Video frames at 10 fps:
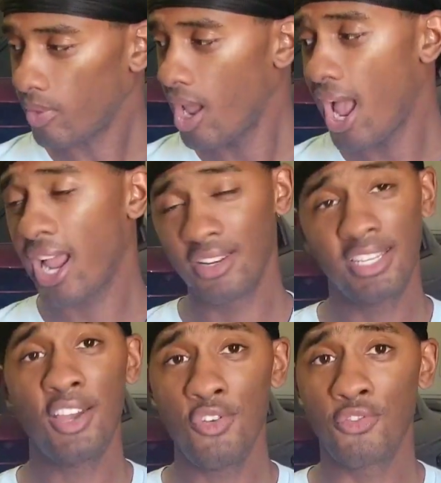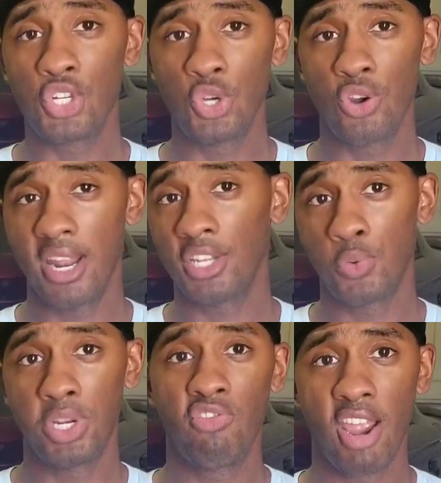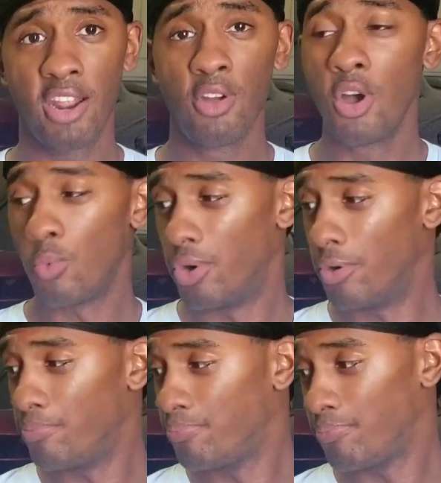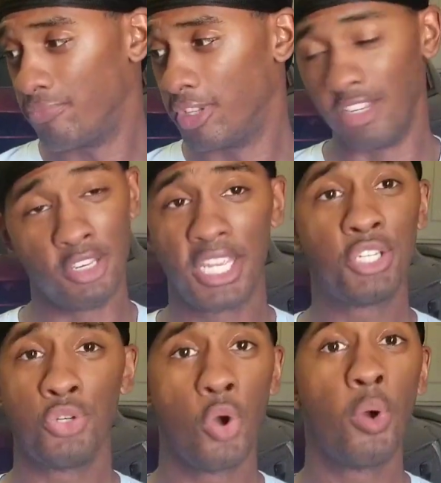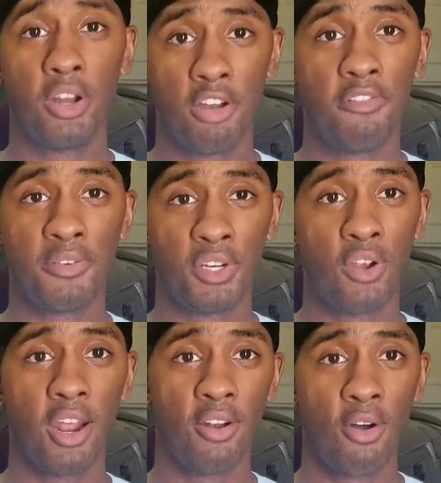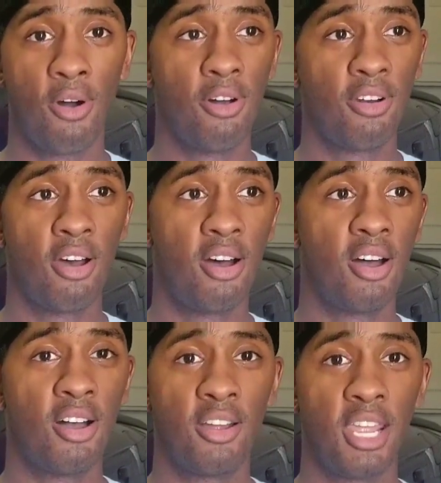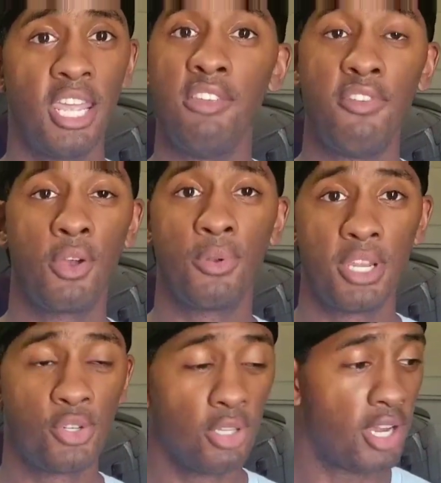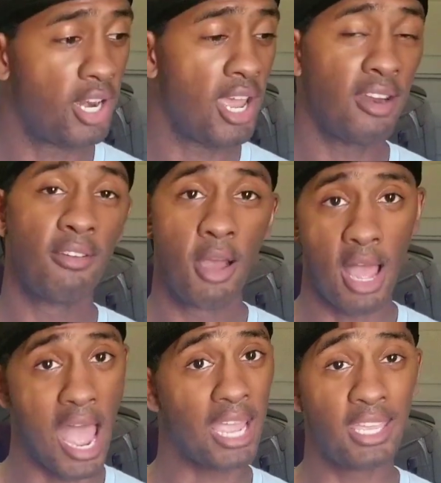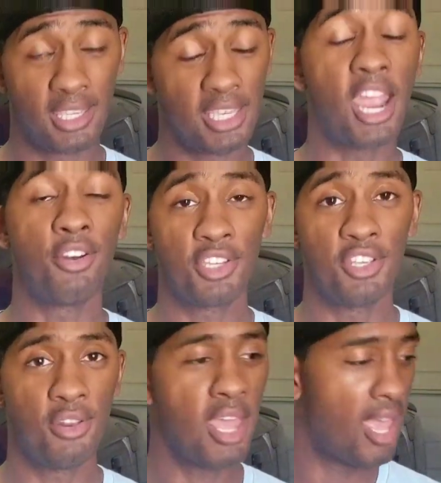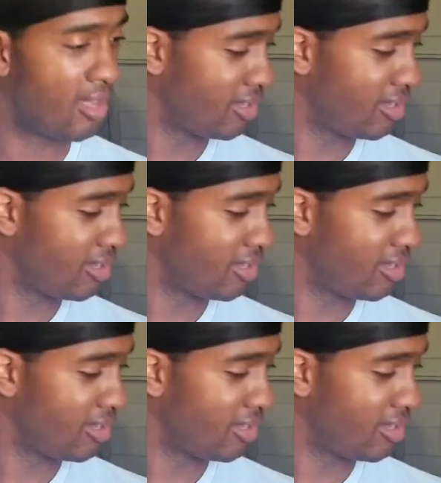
I can tell you for sure that 20 grand will get you nowhere near 50 grand on any vehicle that you're looking at. I guarantee you that.